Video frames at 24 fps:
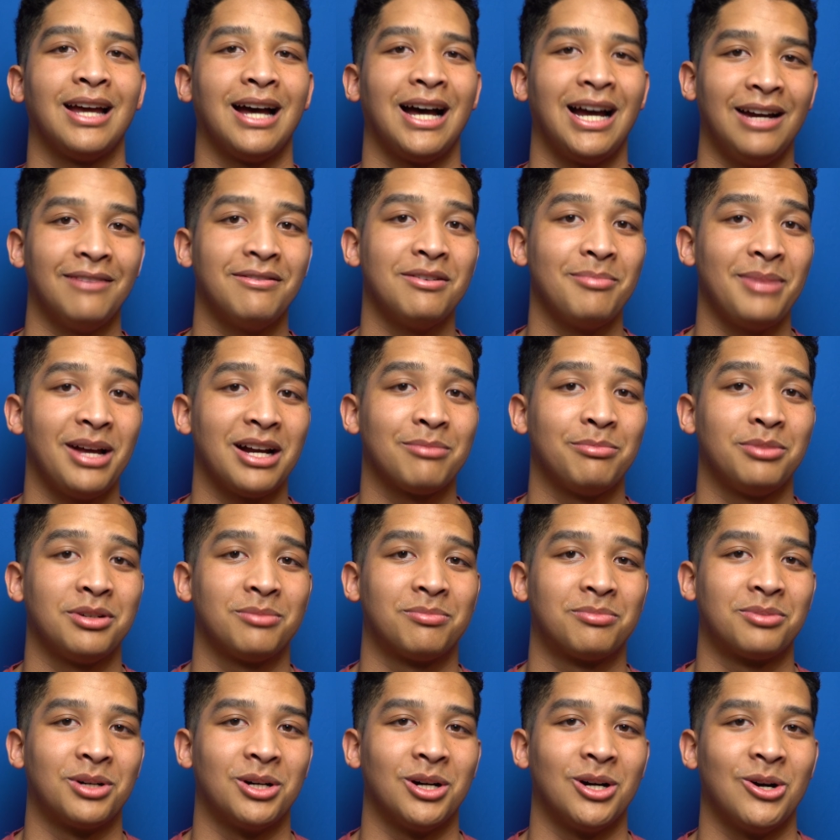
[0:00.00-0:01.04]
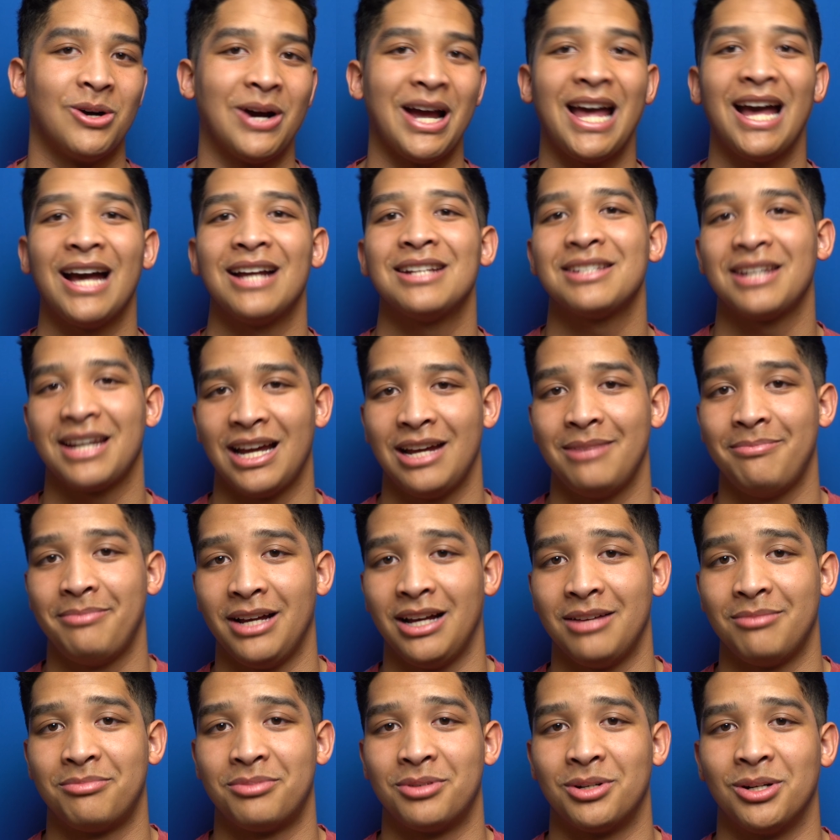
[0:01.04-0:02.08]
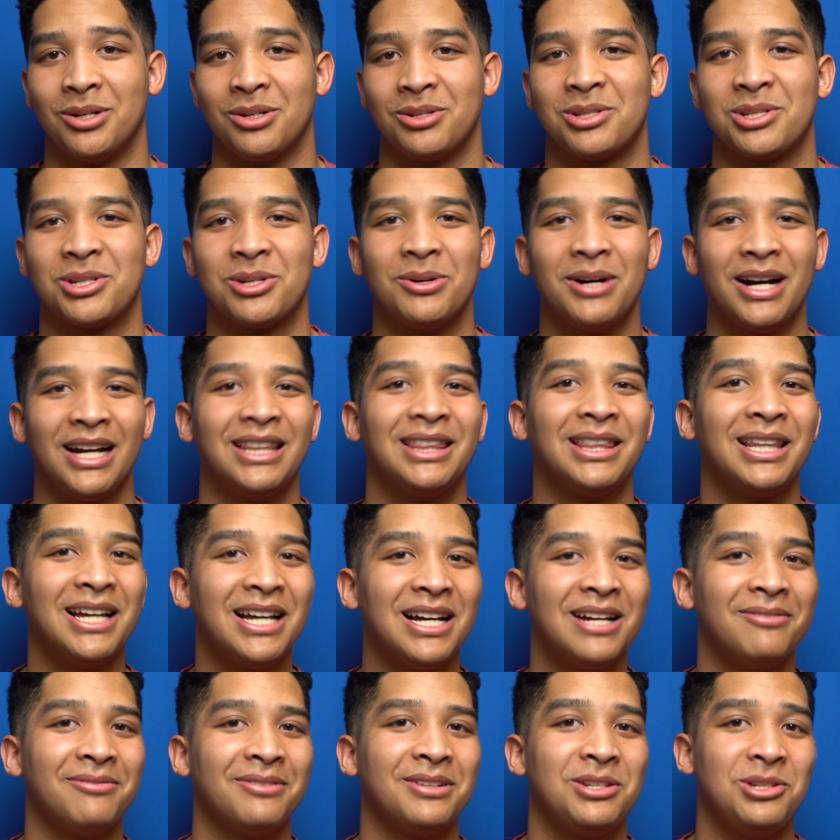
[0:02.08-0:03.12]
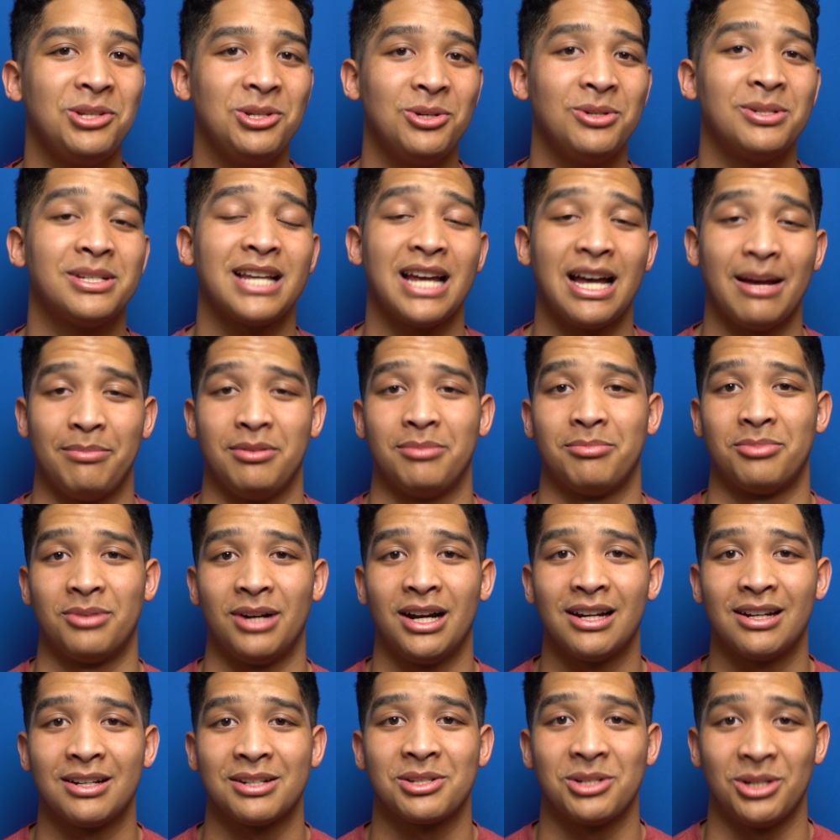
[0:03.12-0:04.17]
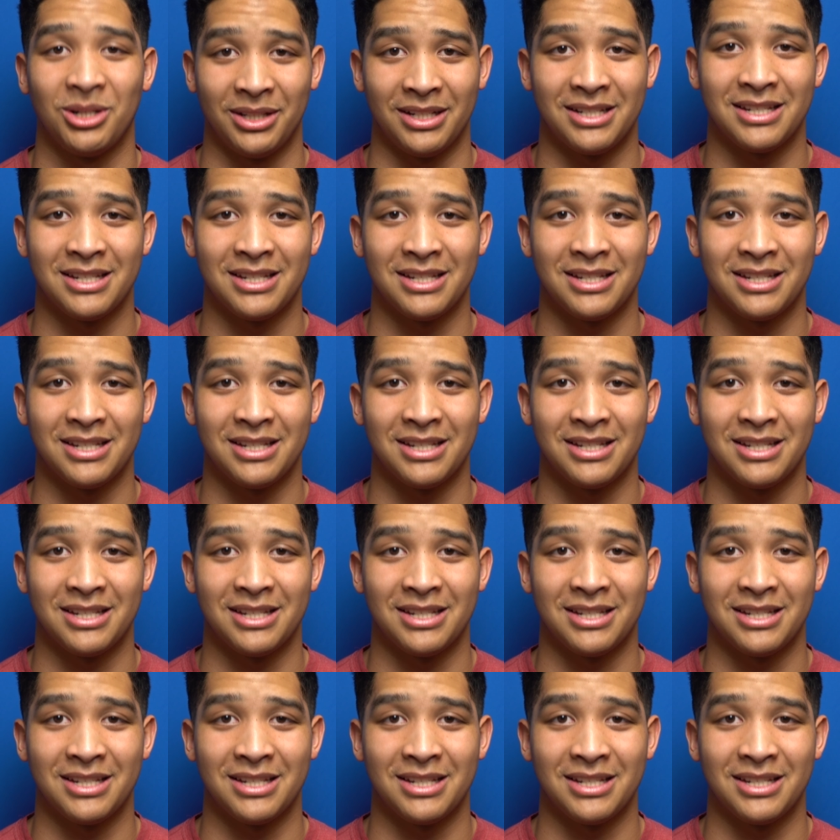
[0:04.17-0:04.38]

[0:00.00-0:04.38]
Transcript: I have a MacBook Pro and an iPad Pro, so I love and use Apple products all